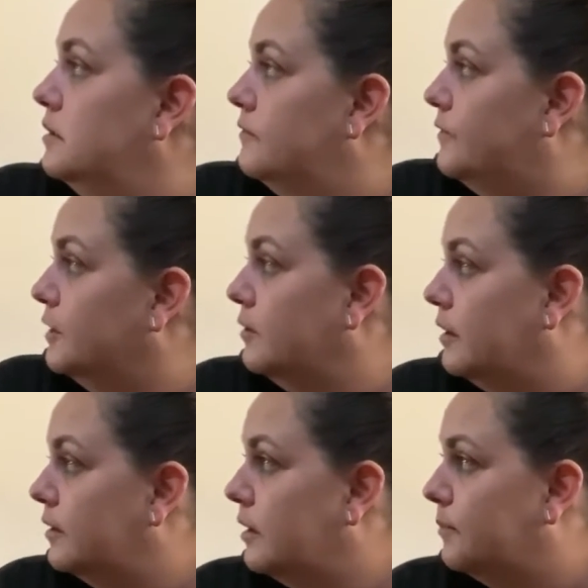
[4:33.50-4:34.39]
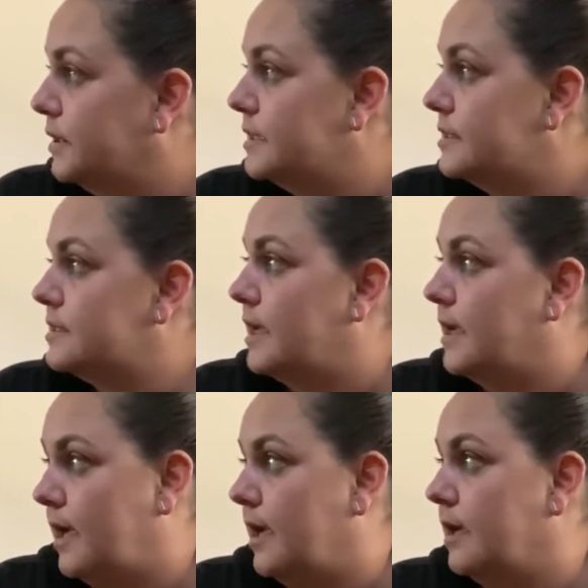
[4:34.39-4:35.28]
figure out a place to
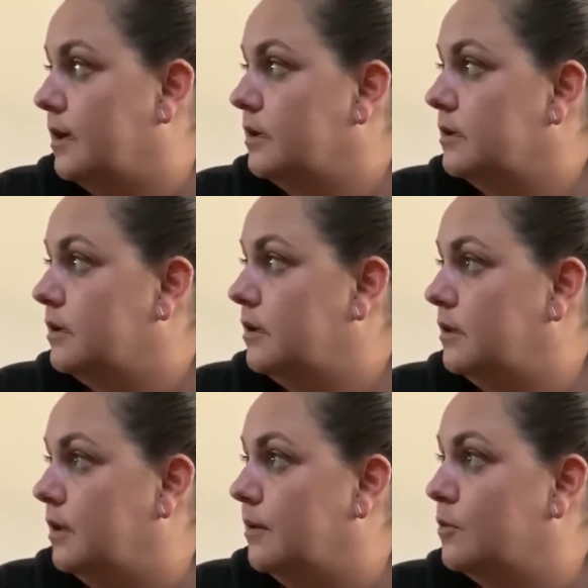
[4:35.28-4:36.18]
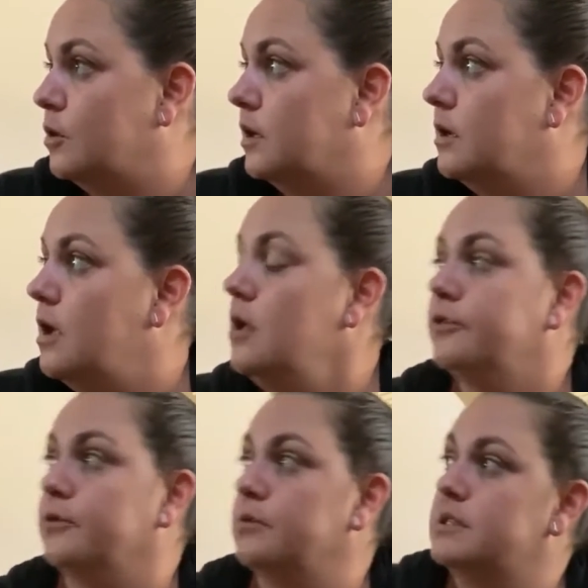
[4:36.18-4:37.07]
hang a lot more.
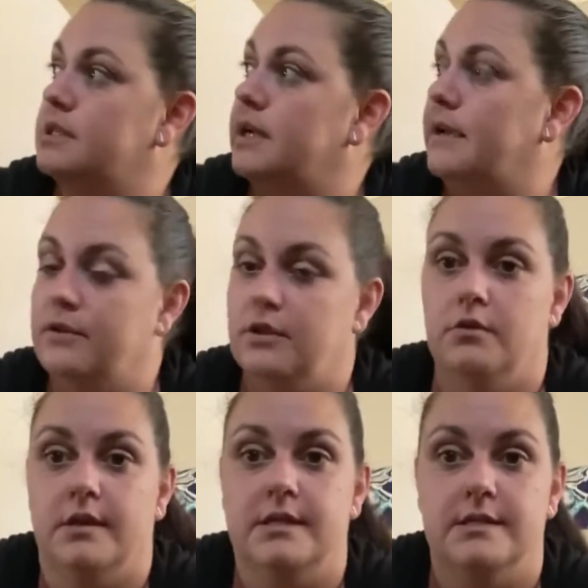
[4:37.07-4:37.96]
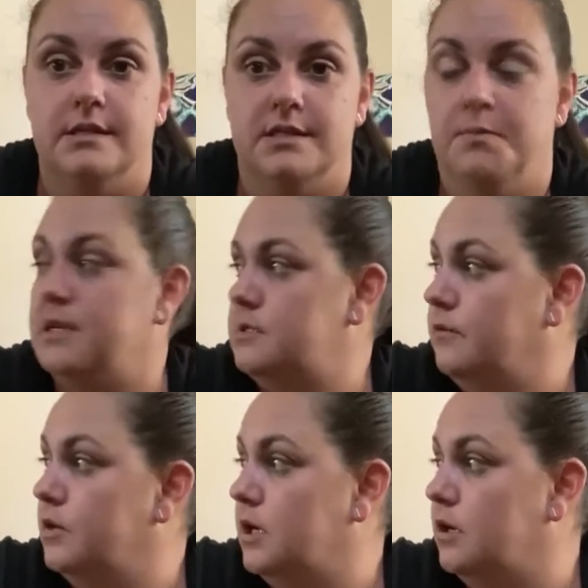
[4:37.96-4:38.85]
The reason I haven't utilized this space
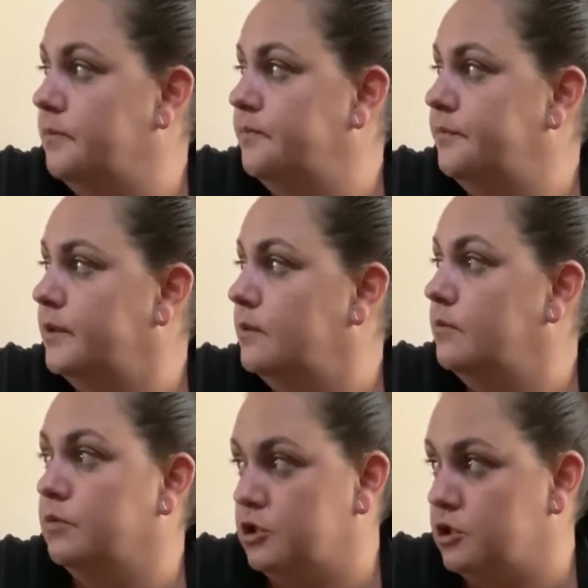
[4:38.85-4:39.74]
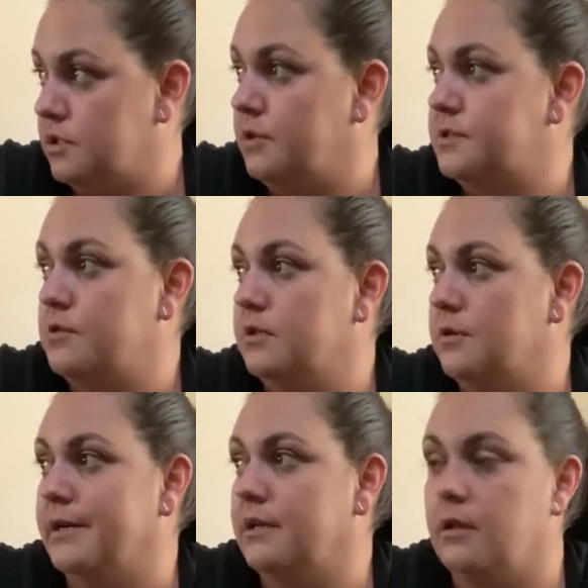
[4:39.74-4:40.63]
over here, which is also a
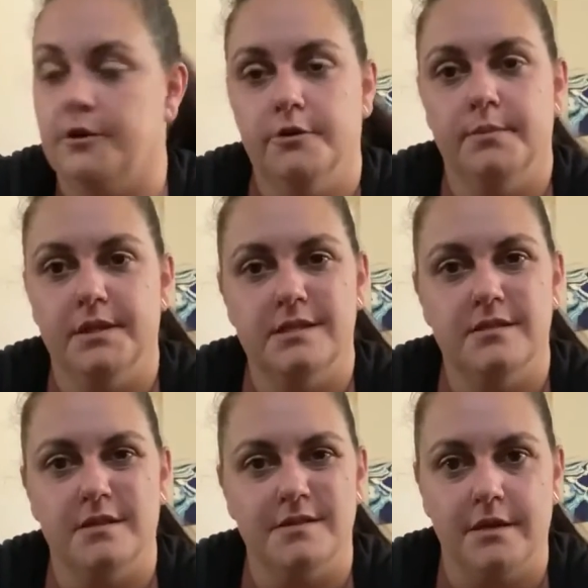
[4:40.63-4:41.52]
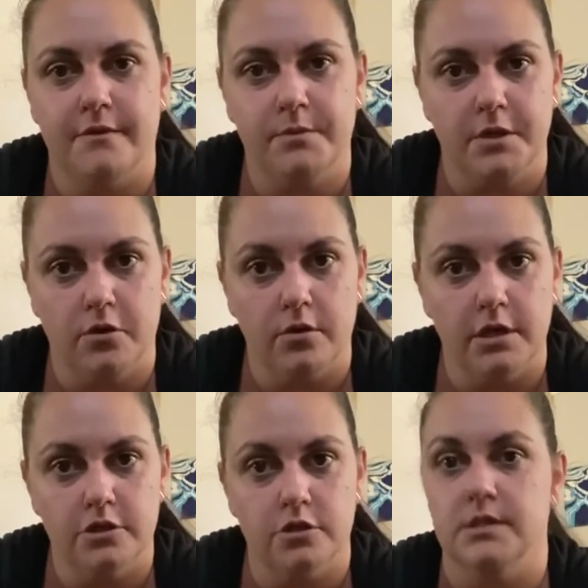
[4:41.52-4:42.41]
little bit cluttered, but this is all stuff from the
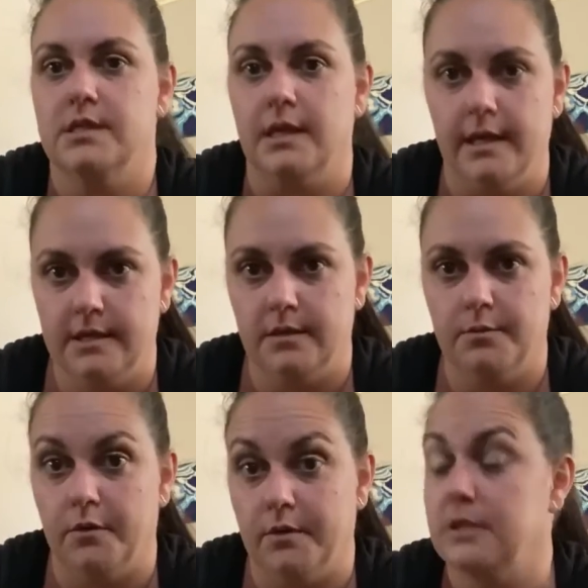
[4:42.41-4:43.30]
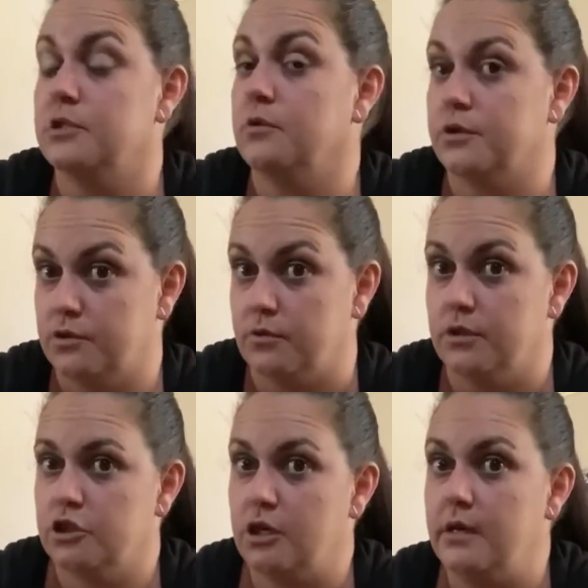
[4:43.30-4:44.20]
garage that's going to end up going into our
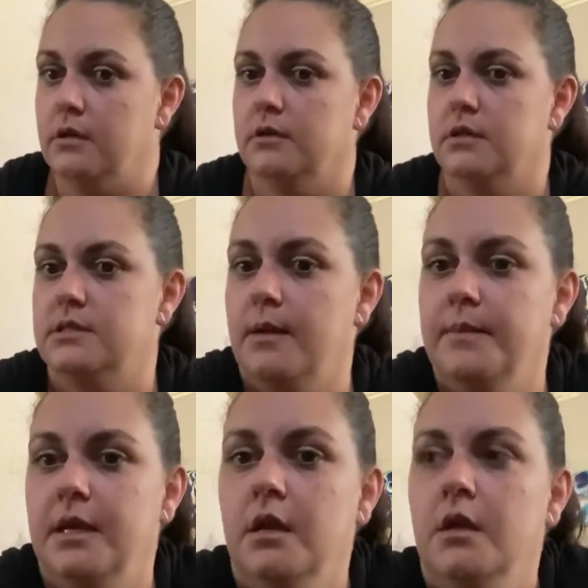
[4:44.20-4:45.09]
storage shed that's coming.